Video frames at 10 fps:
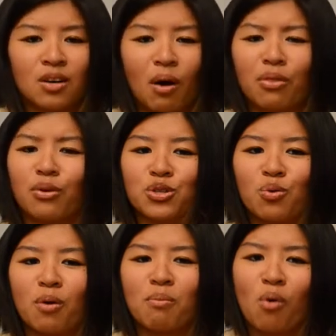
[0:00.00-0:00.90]
while those
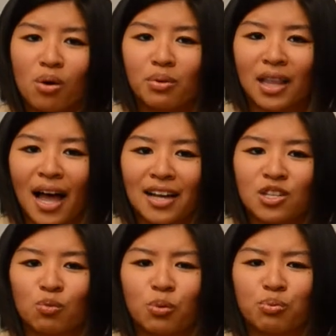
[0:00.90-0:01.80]
who are more
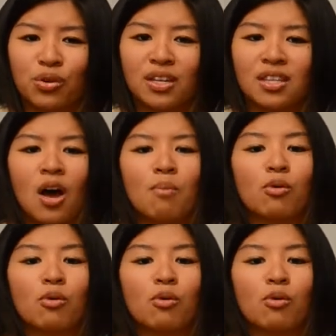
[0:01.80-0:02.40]
relaxed will breathe